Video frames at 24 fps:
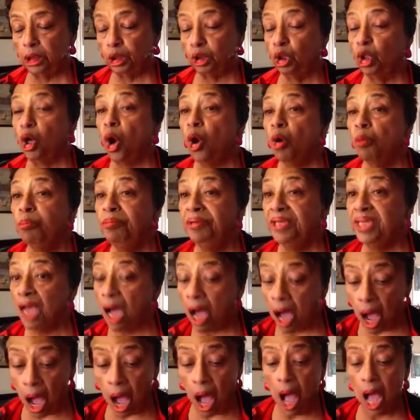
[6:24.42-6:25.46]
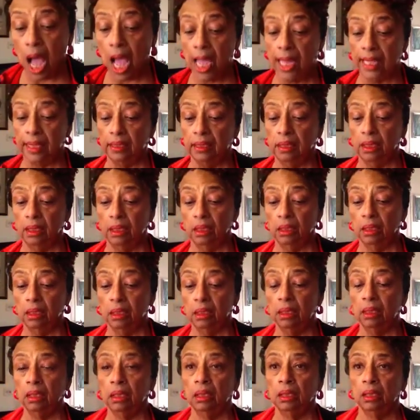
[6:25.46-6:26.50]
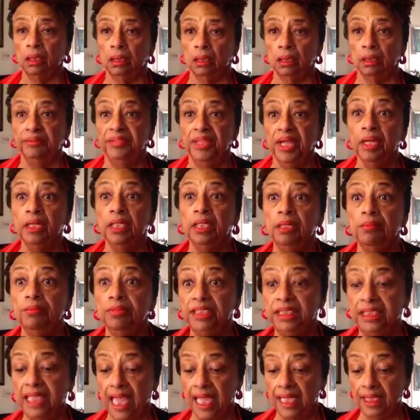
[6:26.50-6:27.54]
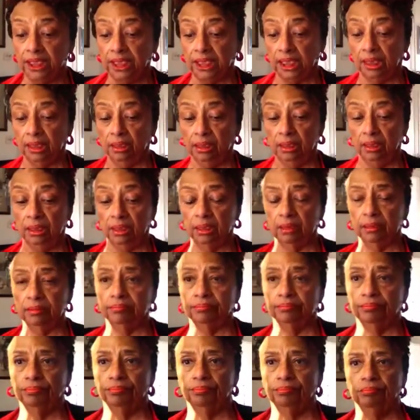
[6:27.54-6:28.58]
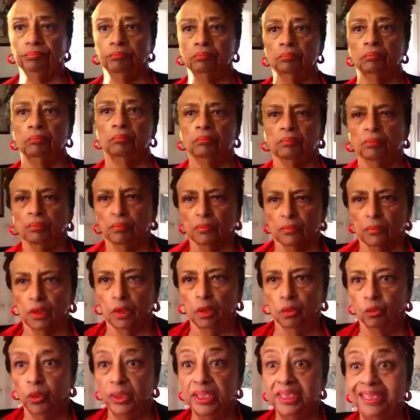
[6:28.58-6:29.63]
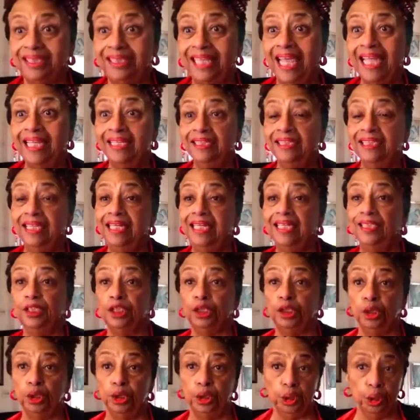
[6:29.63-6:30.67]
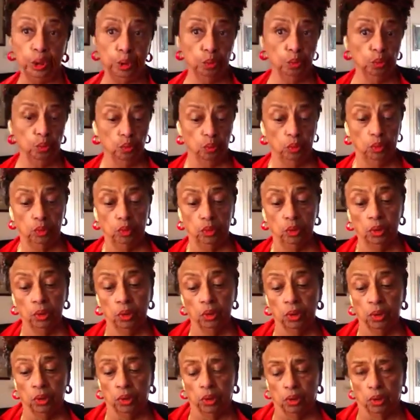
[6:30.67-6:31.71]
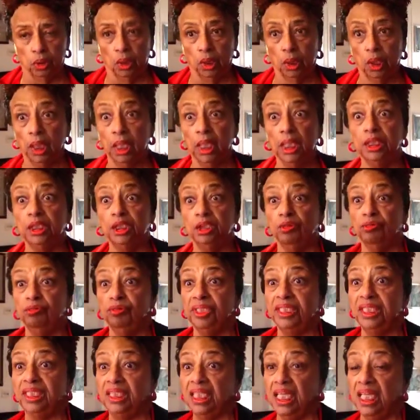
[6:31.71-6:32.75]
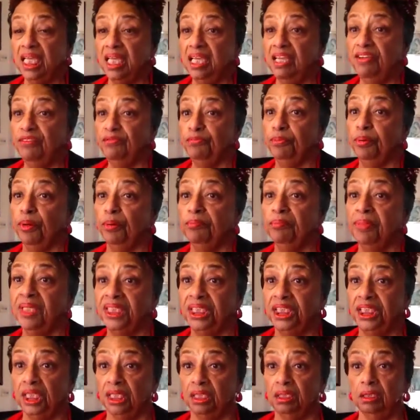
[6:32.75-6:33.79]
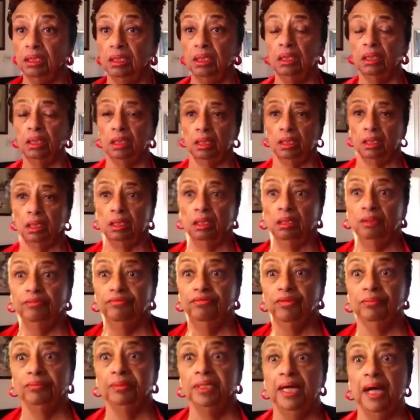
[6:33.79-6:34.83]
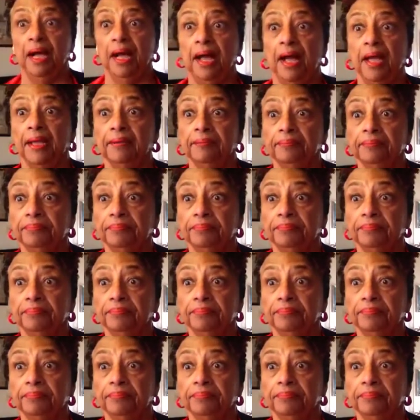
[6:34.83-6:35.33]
go beyond their limitations, what Satan needs to do is to receive permission from God.